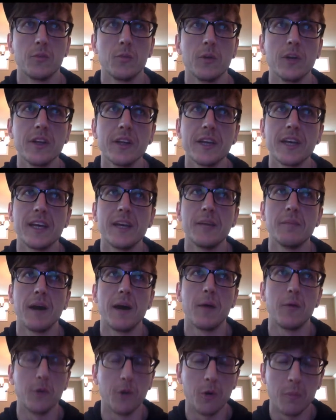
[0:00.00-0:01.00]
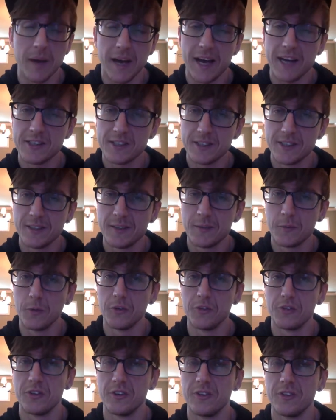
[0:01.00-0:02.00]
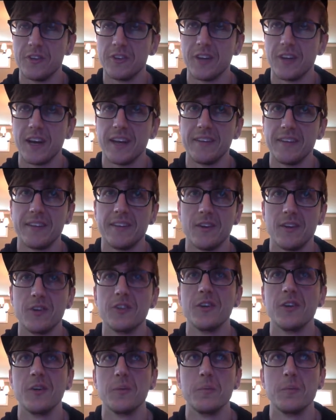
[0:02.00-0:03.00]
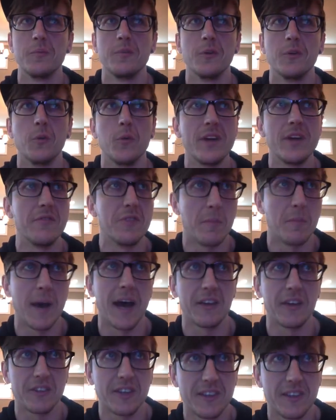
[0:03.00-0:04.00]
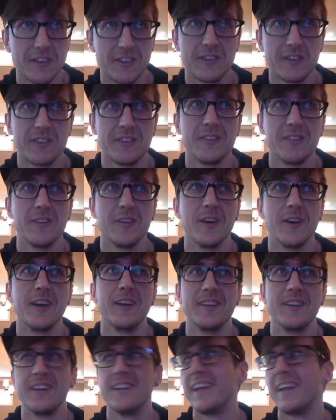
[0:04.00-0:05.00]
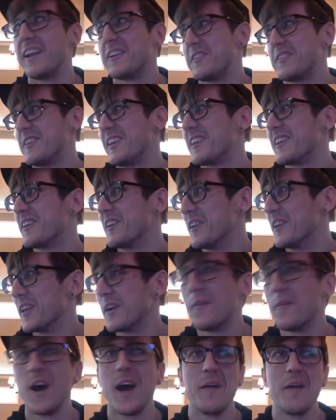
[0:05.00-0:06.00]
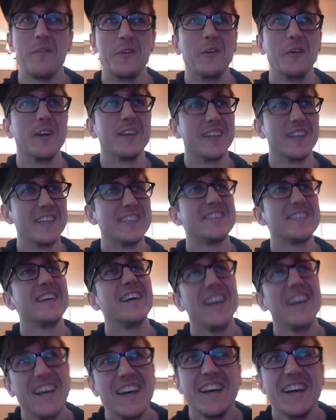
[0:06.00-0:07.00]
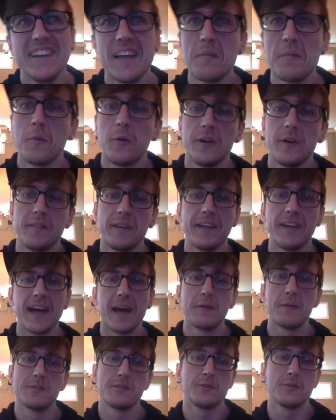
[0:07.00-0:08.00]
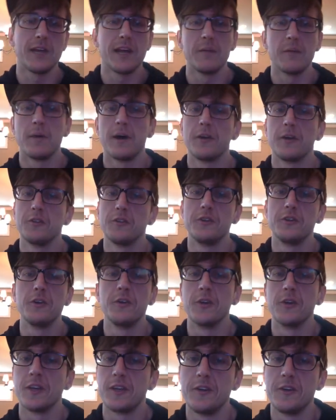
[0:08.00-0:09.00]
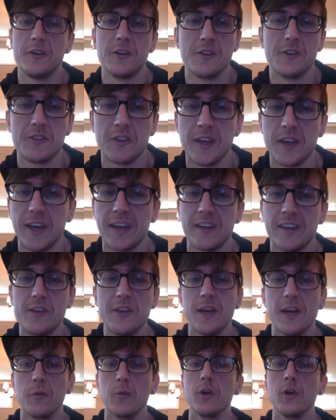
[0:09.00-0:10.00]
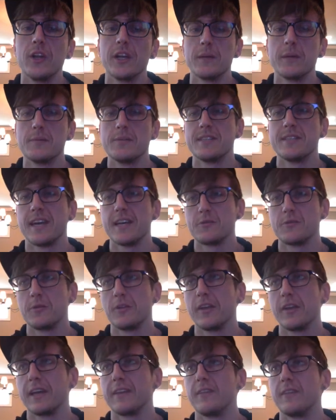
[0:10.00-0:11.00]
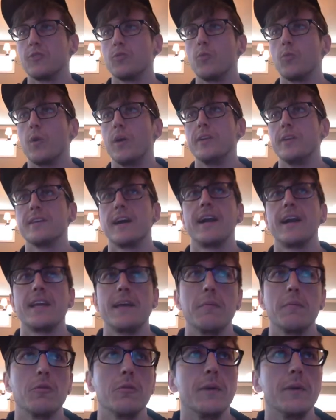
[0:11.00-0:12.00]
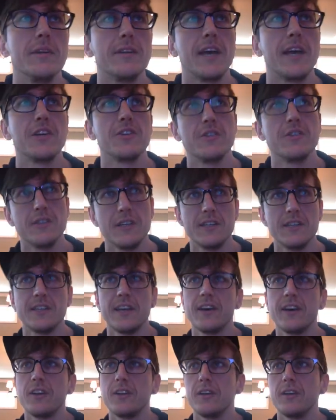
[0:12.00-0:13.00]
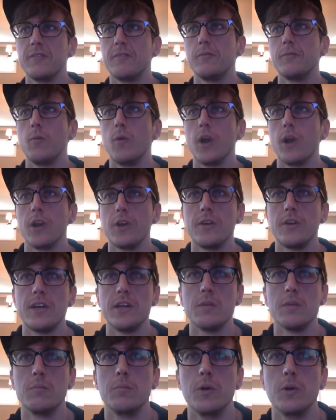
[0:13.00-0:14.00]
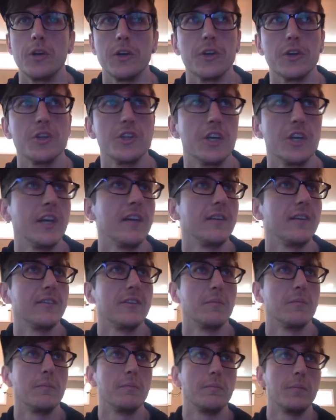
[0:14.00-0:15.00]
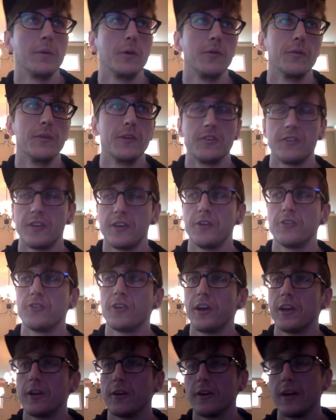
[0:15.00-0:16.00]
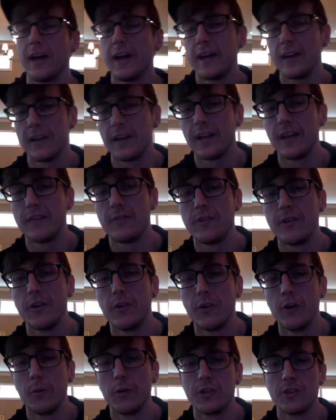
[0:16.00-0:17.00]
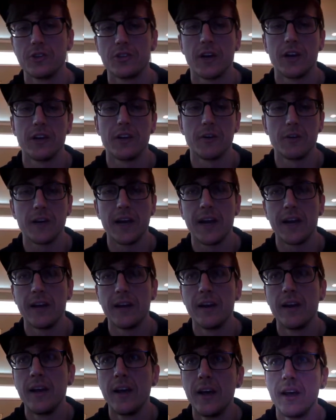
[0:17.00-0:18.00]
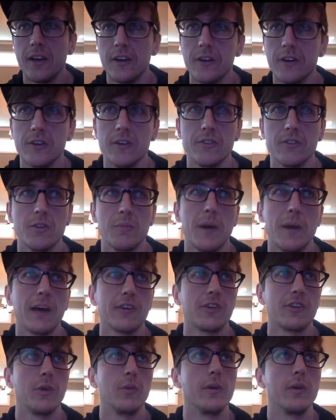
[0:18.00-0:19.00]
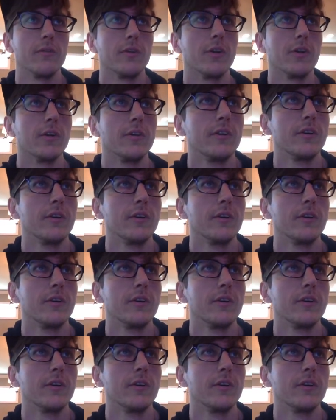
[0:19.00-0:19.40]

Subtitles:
Really, my real passion was to design or to weave the baskets, right? And that's clearly why I'm doing this at that point. And that is with data models too. Like you get really obsessed with like this one tiny implementation detail of where you need to put your shit to build this thing you're trying to create. And if you don't know what you're trying to create, you're just a basket weaver.